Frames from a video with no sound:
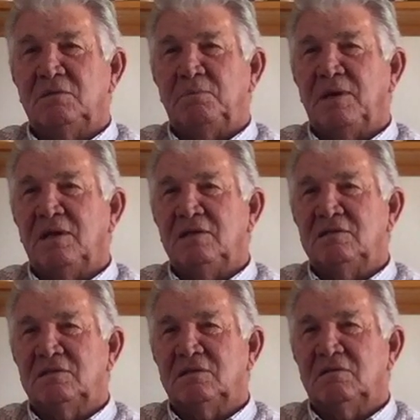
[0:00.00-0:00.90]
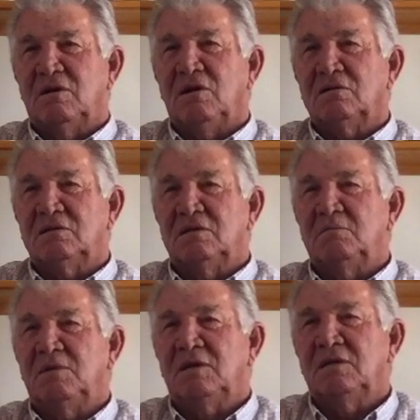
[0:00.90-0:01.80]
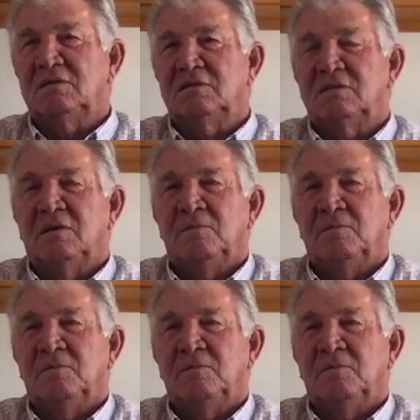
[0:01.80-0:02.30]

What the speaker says: Penney's in Ogden because